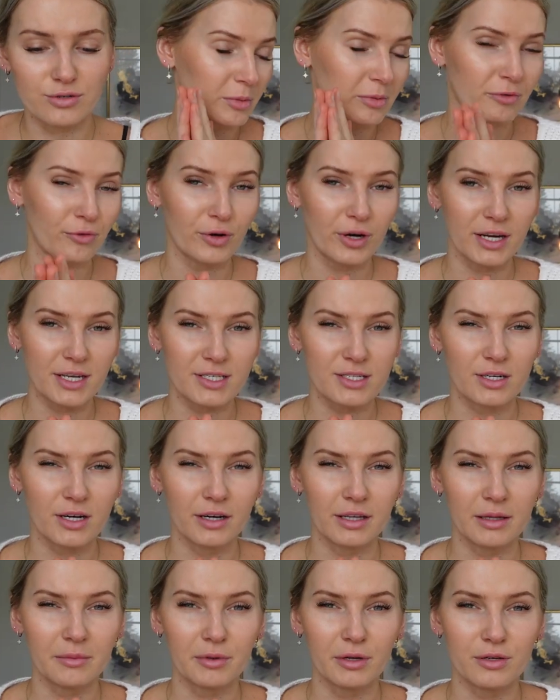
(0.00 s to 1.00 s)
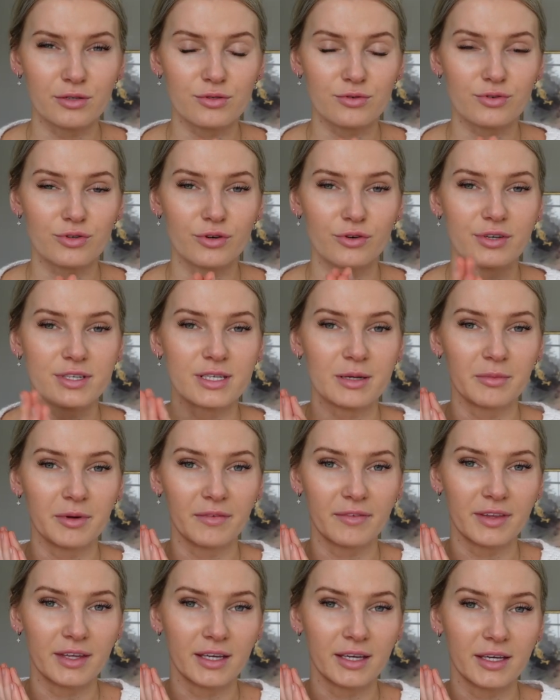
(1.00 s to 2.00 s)
But before I get started, let me also show you some
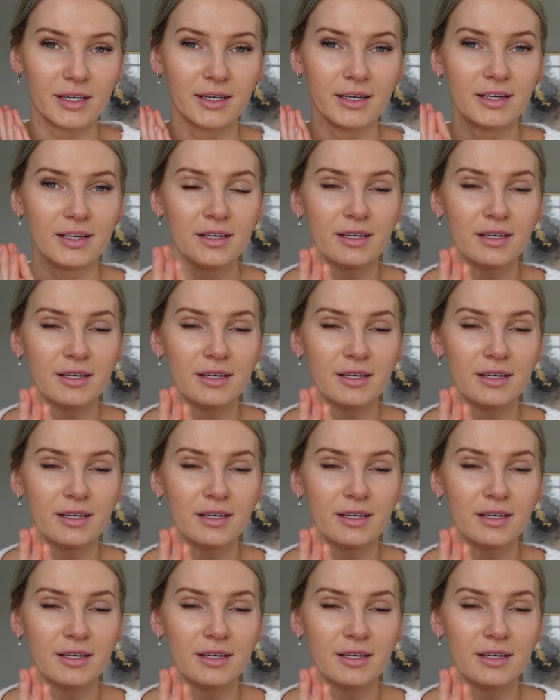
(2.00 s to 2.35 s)
of the